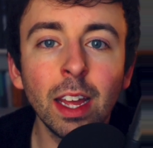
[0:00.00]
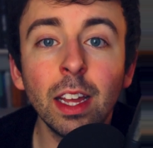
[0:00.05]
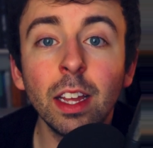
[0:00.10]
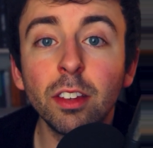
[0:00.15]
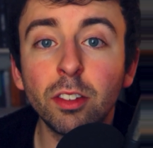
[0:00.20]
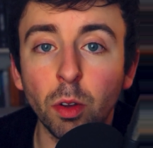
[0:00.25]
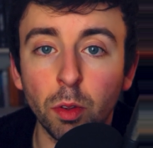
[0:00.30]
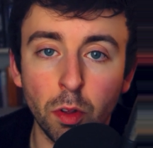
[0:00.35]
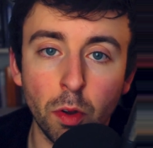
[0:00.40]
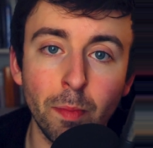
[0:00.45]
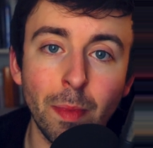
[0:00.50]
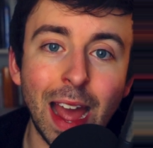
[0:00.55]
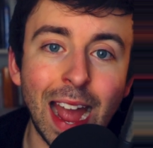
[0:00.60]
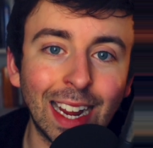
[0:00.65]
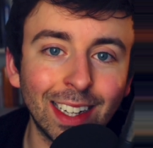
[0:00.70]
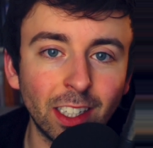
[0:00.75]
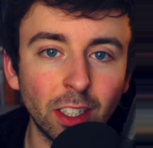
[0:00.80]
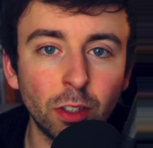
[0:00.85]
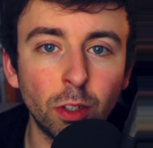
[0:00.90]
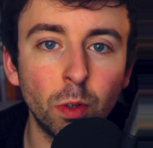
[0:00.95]
so their
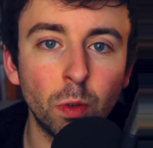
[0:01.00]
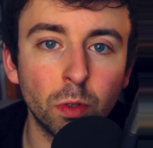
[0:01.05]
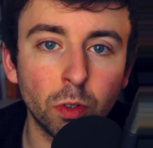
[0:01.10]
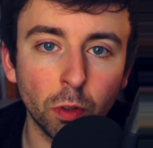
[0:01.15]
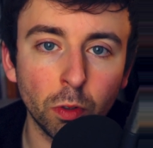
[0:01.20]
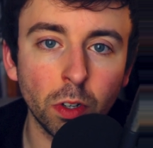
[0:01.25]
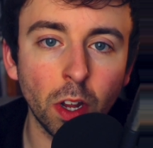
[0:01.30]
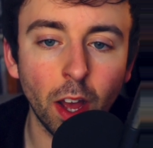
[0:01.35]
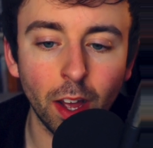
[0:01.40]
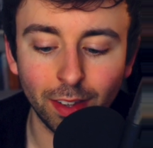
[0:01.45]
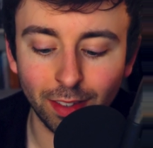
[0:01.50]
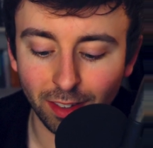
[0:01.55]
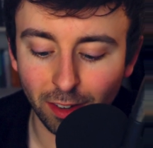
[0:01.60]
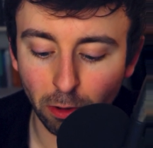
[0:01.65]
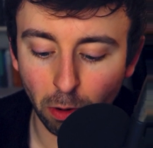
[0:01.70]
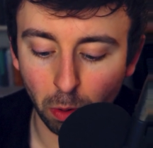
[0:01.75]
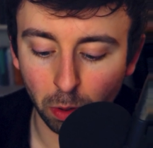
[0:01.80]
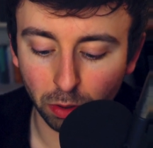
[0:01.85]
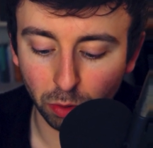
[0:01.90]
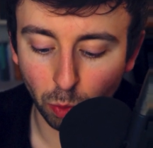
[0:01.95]
magnitudes are
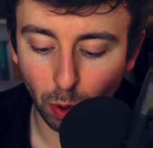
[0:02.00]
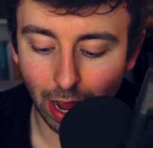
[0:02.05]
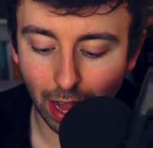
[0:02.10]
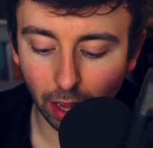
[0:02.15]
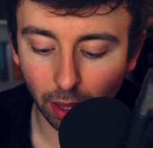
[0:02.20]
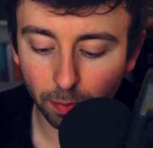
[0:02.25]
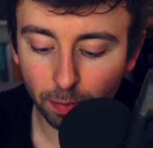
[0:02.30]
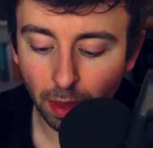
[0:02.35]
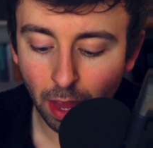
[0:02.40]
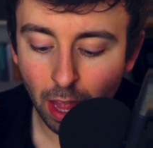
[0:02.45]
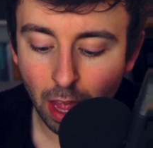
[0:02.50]
non-zero as well.